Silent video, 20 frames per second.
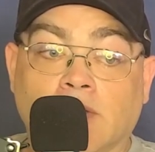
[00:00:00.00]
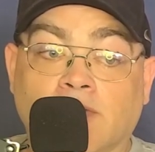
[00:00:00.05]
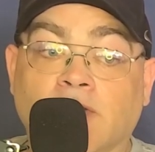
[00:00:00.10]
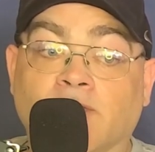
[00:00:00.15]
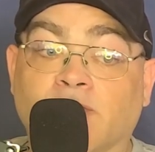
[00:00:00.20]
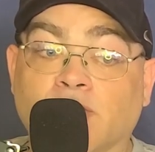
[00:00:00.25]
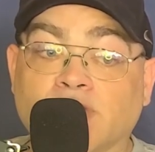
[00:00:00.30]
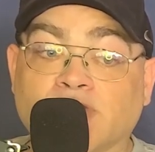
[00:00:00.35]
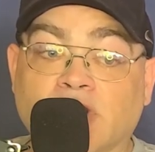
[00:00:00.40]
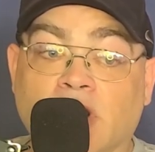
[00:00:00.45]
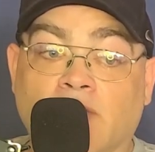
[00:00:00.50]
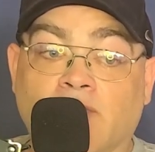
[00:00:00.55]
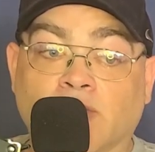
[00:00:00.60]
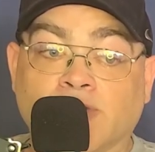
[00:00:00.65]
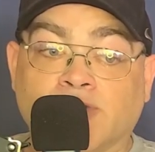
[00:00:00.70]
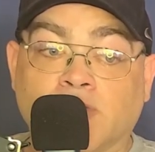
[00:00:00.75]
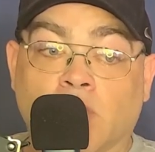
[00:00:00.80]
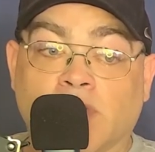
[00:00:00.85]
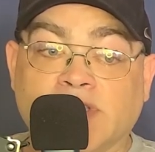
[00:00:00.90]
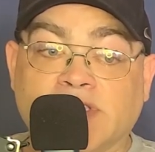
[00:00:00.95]
The first level
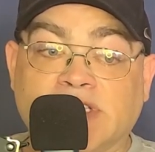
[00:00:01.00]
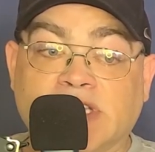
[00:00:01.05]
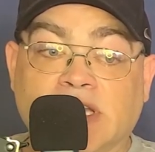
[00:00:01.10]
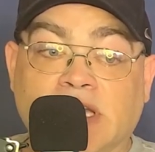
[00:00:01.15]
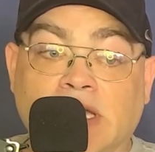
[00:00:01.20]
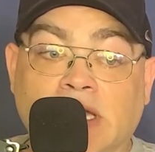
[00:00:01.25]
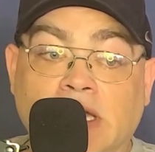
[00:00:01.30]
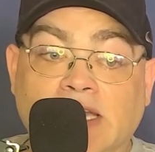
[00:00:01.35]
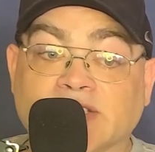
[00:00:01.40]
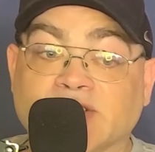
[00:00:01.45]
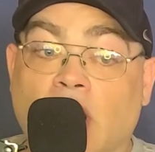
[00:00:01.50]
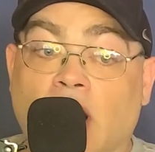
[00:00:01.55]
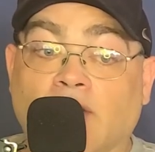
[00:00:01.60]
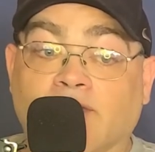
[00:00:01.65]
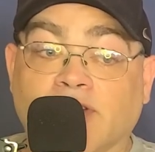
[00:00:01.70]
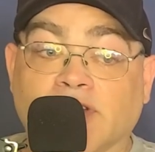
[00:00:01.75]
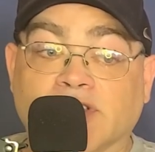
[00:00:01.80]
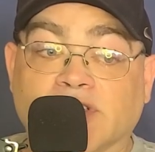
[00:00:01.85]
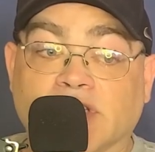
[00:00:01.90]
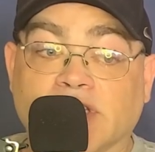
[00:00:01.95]
choice is
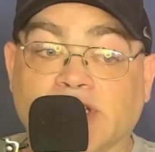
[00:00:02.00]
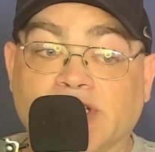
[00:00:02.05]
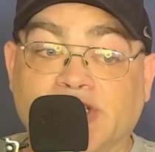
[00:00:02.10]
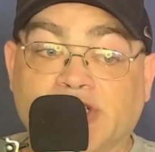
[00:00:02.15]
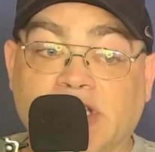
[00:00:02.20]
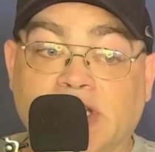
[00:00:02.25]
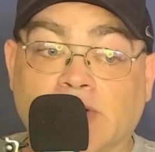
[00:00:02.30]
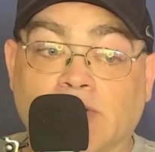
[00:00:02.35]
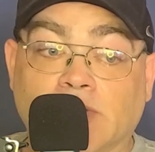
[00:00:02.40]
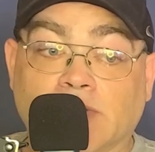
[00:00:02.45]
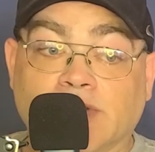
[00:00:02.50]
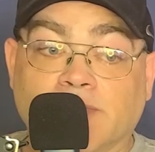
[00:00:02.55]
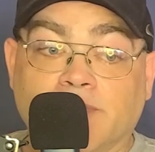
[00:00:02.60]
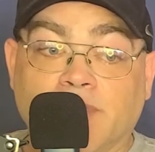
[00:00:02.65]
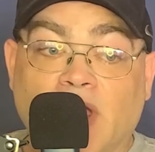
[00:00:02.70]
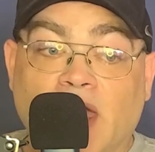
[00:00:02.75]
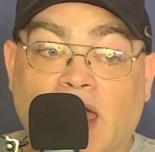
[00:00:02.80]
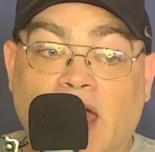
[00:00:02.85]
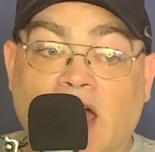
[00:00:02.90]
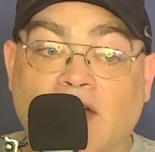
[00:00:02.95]
obviously Shield.
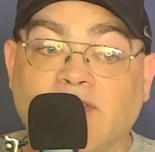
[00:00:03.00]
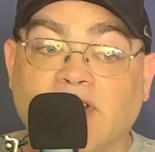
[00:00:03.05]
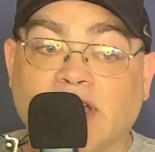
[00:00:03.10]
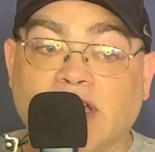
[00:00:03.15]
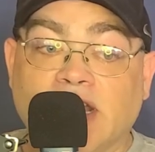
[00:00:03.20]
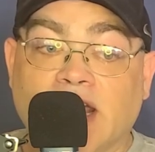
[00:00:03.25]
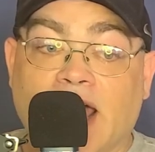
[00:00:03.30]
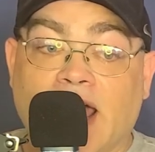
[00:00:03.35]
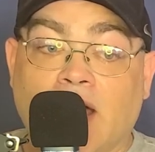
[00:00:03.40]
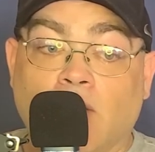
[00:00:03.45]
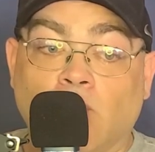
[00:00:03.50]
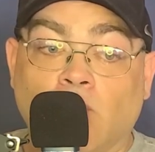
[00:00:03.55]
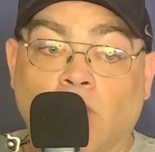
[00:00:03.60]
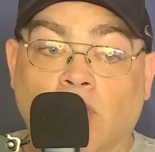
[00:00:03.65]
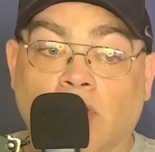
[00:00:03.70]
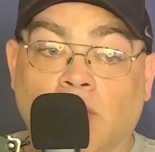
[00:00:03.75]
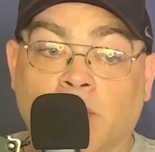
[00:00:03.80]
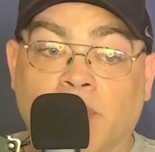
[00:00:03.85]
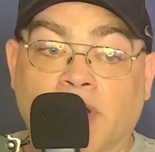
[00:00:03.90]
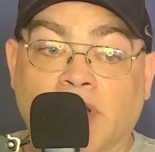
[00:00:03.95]
Having an
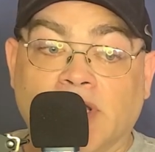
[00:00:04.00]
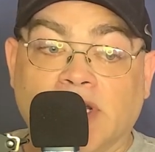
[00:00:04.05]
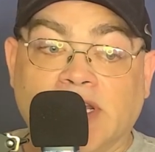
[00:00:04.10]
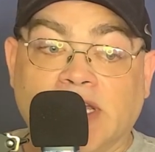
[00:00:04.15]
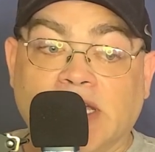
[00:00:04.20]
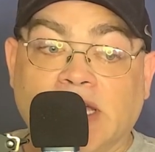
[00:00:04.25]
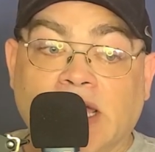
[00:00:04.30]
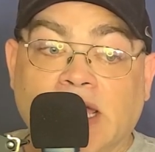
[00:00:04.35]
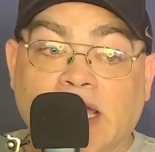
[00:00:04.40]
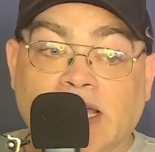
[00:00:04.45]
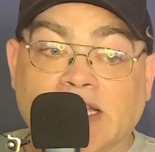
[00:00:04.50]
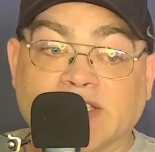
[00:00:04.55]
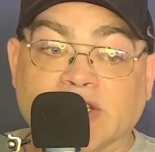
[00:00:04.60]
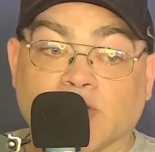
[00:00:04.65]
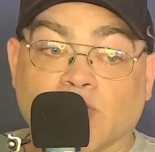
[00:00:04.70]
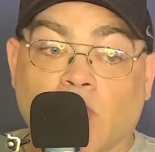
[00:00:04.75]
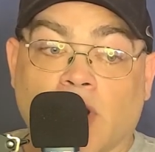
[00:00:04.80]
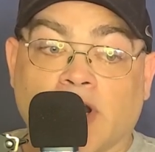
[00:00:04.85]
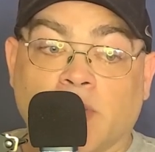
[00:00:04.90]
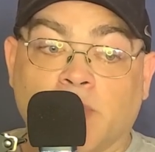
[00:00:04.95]
at-will ability is
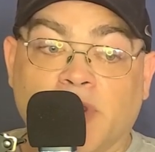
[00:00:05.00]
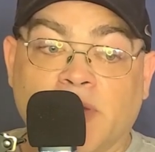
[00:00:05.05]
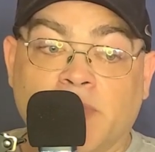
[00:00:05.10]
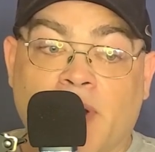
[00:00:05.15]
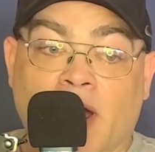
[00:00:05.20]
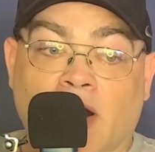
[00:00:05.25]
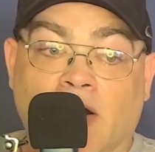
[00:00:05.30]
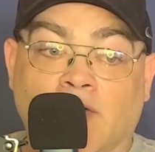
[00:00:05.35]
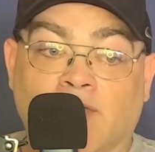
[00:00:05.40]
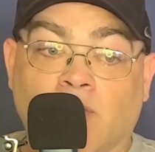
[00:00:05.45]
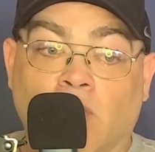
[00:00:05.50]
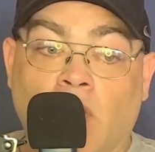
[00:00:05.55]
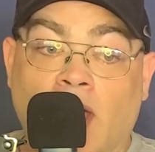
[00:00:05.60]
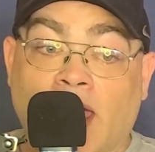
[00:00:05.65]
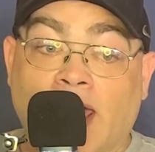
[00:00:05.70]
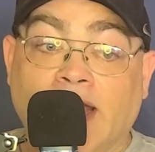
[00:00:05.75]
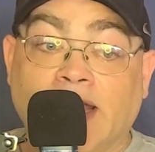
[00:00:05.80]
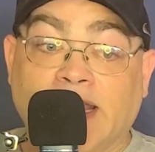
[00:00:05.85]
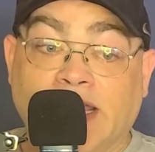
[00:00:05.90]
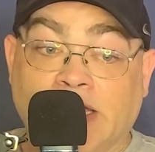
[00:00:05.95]
incredibly powerful,
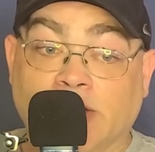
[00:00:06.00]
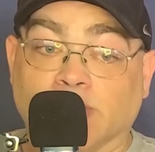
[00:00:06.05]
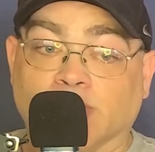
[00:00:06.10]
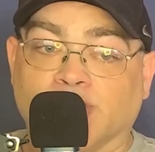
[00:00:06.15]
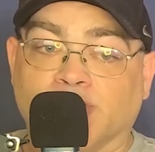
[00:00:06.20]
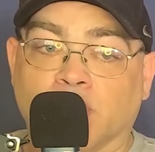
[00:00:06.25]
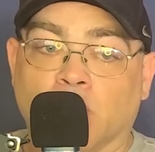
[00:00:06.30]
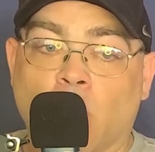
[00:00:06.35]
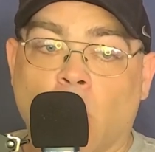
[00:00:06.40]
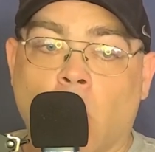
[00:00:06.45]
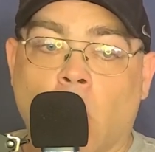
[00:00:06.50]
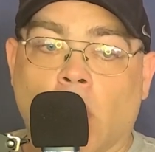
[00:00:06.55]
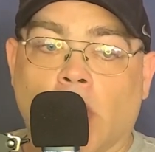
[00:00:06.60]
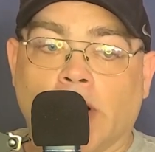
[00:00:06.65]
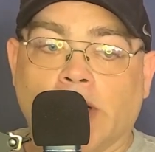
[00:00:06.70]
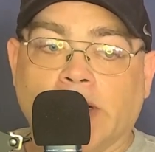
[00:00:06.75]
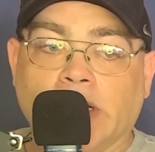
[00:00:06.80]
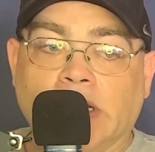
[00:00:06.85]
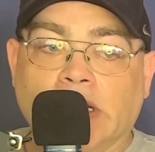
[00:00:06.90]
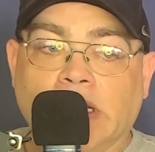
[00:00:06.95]
and it heals your
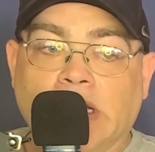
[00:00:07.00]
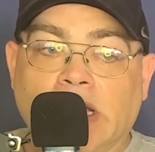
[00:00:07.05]
ward.